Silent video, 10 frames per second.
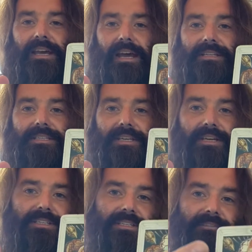and
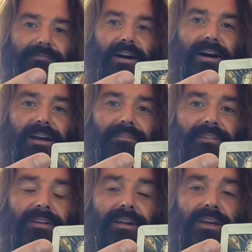6 to 5,
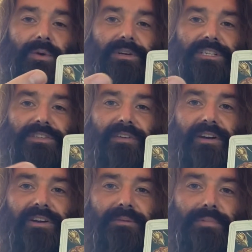which is
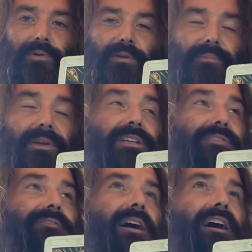very important because
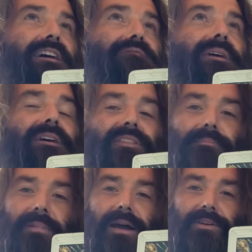5 being the
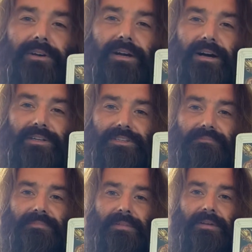
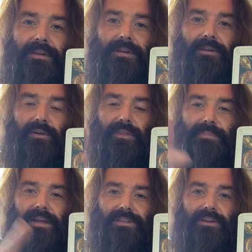microcosm, or the
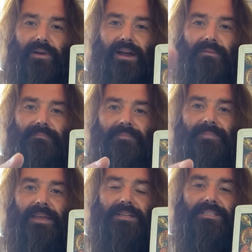pentagram,
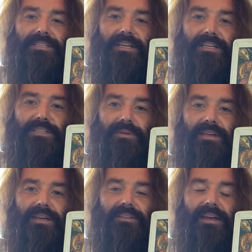and 6
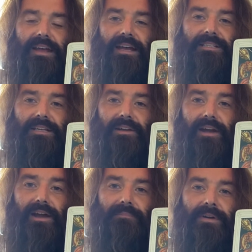being the
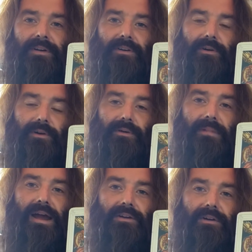hexagram, or the
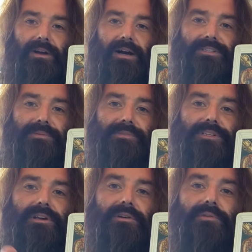macrocosm,
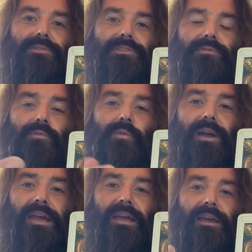shows the
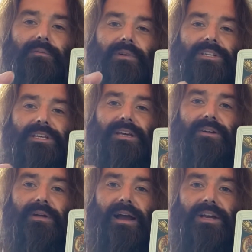way in which the
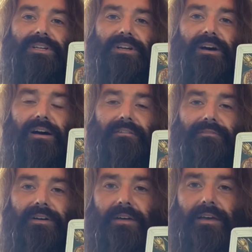interaction of
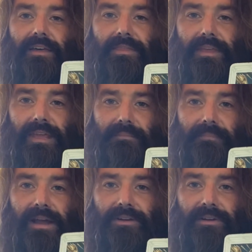the
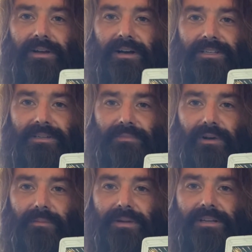microcosm
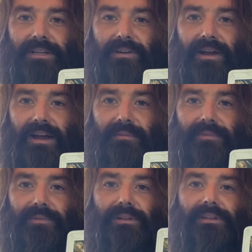or pentagram
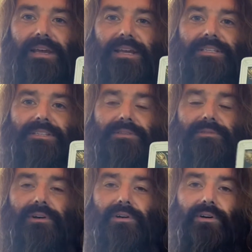relates to
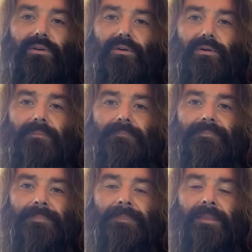the whole,
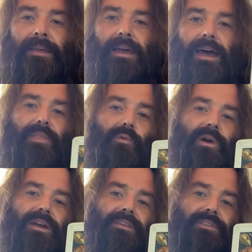and the
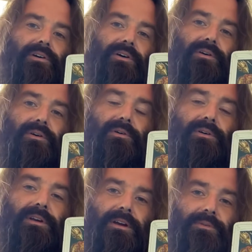way that the whole
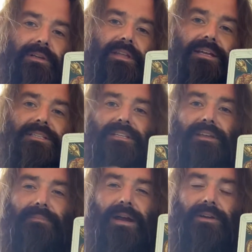relates to the
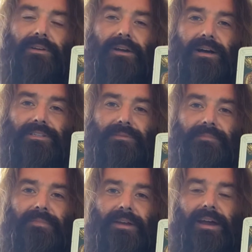microcosm.
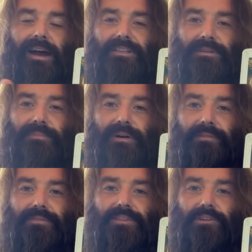As
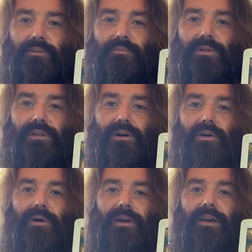above, so
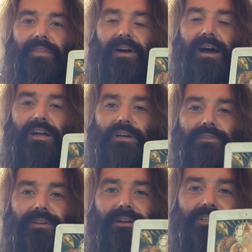below. And the
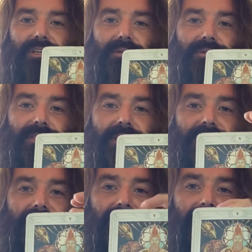Hierophant shows this
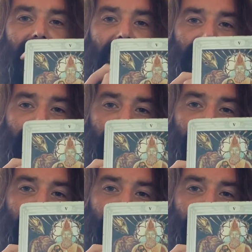interaction